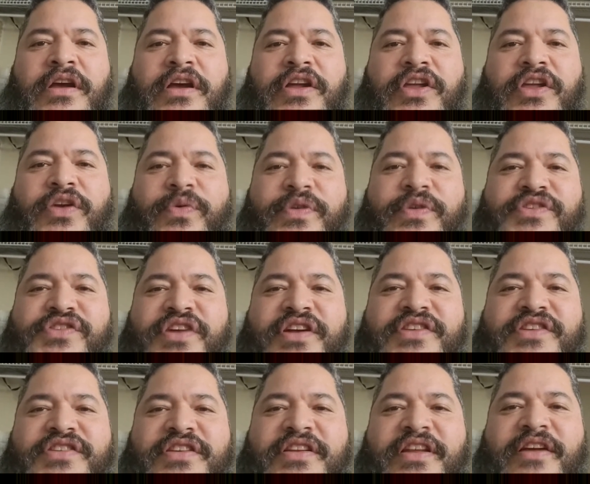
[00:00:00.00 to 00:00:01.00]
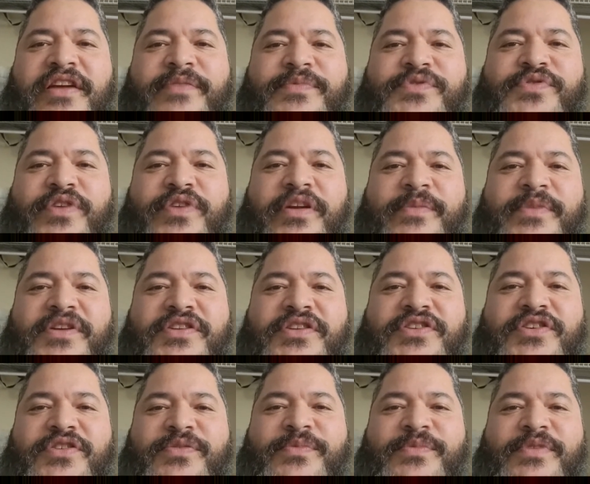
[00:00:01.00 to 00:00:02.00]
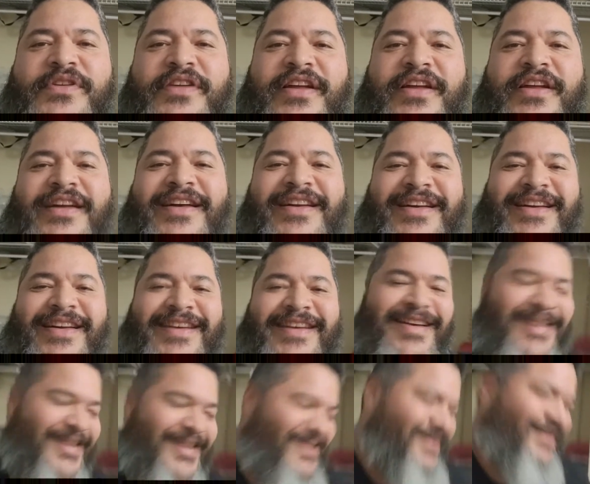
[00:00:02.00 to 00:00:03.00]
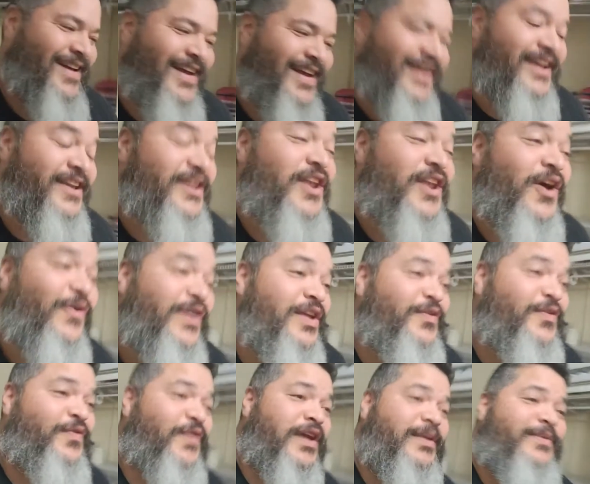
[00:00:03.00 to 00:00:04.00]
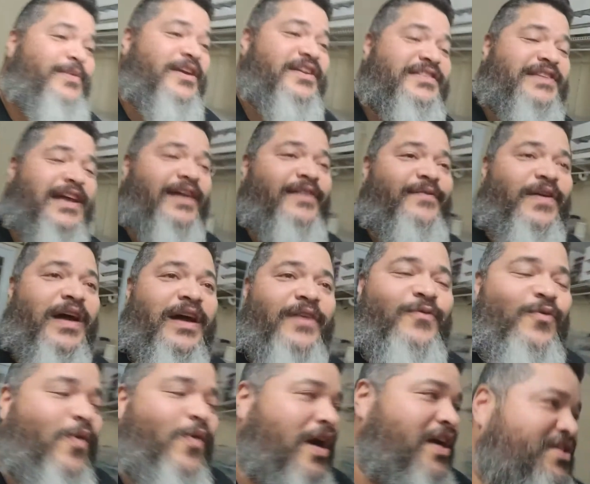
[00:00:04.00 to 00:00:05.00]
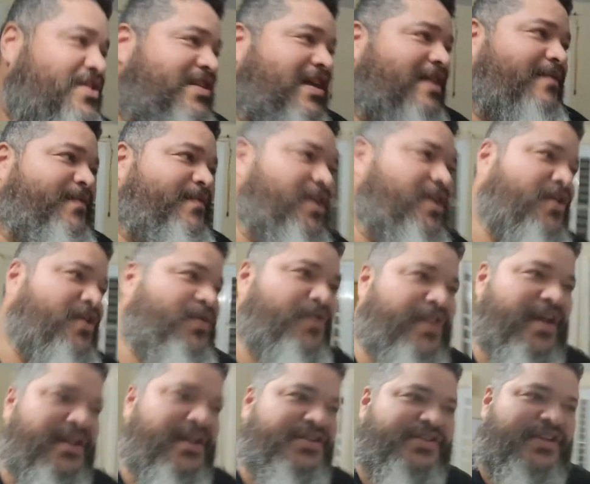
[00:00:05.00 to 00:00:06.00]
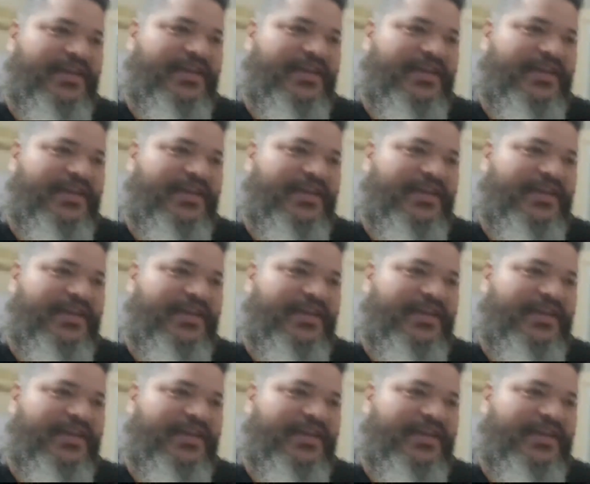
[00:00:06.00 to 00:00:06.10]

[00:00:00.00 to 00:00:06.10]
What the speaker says: You and Justin have trained me some. You know what? It's funny because I've watched that video that